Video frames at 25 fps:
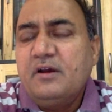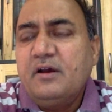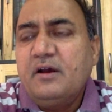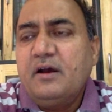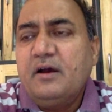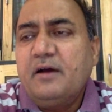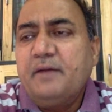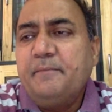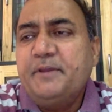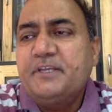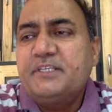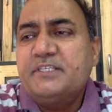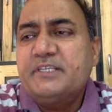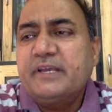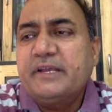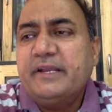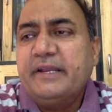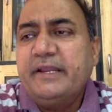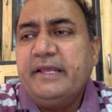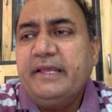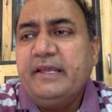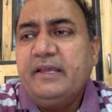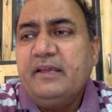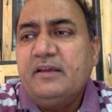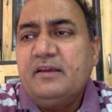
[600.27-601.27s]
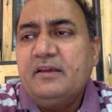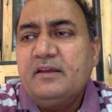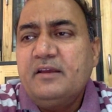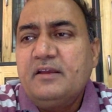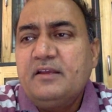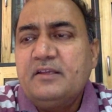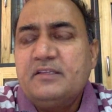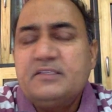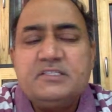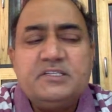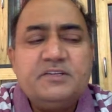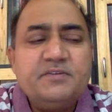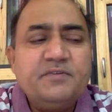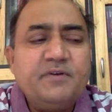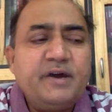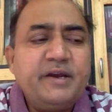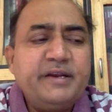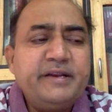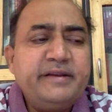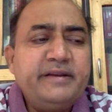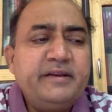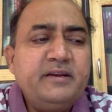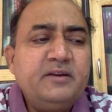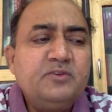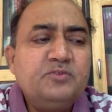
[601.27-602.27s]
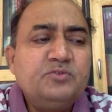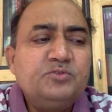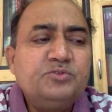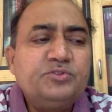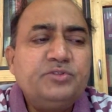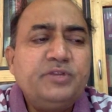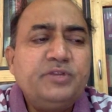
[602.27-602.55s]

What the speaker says: basically is divided into three